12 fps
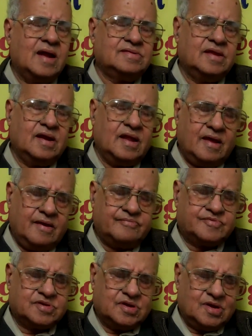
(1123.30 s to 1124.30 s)
and they
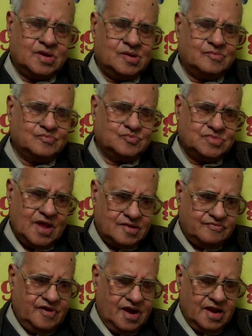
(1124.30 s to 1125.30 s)
left
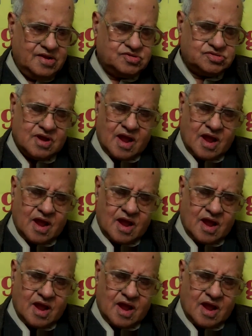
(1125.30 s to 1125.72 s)
that village